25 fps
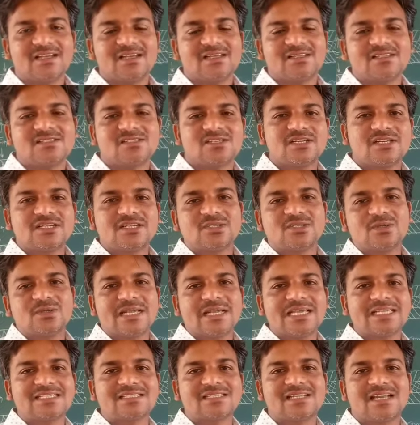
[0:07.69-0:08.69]
So in
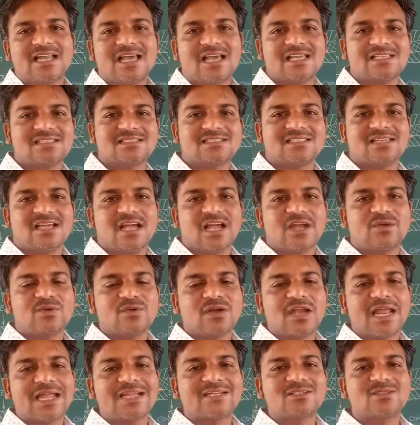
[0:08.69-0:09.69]
today's class, I would
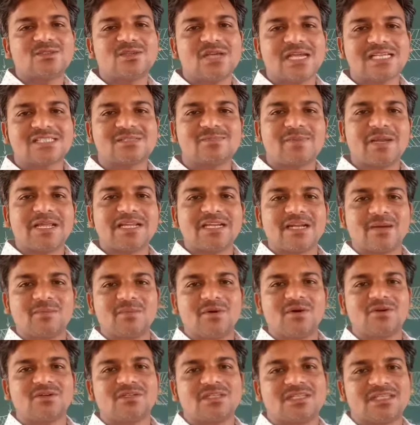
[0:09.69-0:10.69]
like to explain
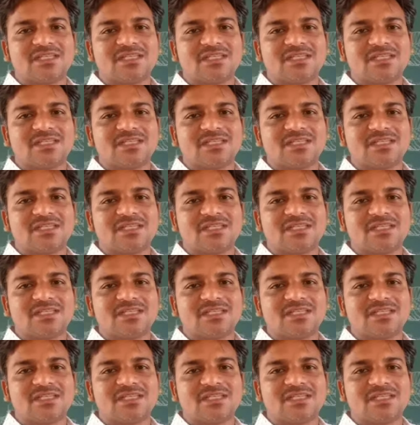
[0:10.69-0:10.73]
about